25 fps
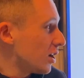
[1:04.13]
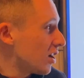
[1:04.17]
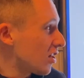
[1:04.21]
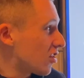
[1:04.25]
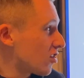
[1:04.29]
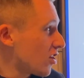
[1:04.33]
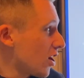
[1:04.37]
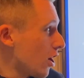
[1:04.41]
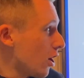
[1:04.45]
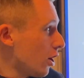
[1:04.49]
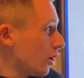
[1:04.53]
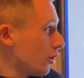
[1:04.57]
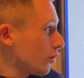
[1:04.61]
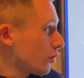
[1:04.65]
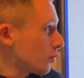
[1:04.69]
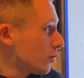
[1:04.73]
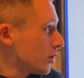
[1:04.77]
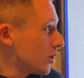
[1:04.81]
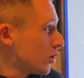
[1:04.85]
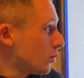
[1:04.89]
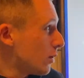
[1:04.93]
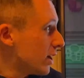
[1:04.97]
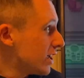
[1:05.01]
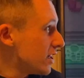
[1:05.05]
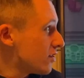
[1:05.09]
to start as we
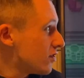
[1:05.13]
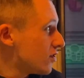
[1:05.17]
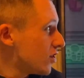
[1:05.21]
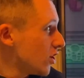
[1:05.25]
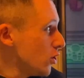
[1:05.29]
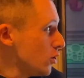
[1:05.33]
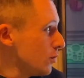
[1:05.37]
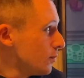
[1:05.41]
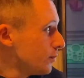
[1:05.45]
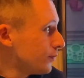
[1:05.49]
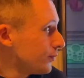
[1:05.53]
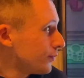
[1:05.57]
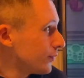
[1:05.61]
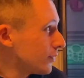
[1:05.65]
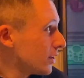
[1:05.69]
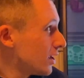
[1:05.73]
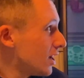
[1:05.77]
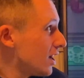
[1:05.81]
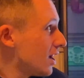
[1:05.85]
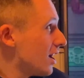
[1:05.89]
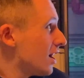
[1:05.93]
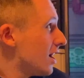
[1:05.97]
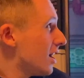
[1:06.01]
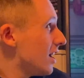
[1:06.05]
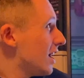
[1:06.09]
always do.
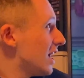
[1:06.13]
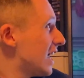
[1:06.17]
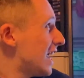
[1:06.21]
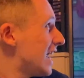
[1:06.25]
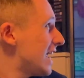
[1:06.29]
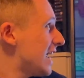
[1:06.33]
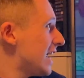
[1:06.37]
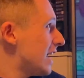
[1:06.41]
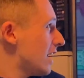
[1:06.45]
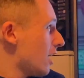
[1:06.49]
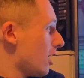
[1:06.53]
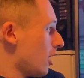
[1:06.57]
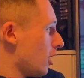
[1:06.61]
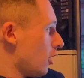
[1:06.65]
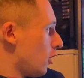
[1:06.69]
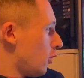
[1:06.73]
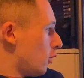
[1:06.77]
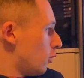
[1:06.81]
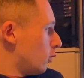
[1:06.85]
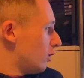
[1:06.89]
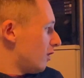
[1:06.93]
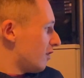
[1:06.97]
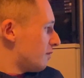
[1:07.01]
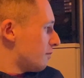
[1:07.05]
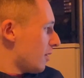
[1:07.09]
Here are
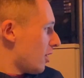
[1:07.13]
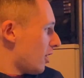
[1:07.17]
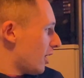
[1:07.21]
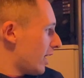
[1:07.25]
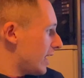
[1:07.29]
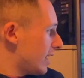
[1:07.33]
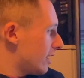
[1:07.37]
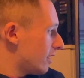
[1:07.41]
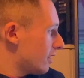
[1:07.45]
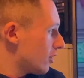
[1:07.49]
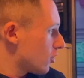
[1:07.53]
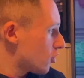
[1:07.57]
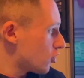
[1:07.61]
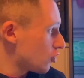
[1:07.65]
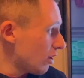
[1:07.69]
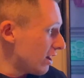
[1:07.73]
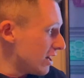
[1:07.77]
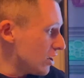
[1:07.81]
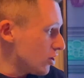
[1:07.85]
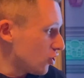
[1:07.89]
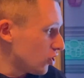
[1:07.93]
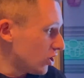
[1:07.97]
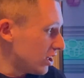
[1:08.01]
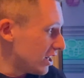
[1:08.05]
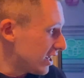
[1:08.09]
all of my
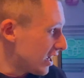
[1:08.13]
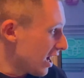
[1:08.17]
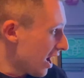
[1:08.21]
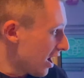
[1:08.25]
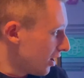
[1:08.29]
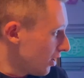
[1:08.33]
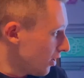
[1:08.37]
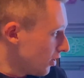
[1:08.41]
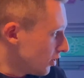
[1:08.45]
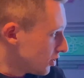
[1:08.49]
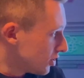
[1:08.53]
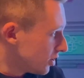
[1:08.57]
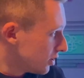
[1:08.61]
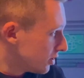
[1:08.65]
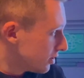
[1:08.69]
strangely coloured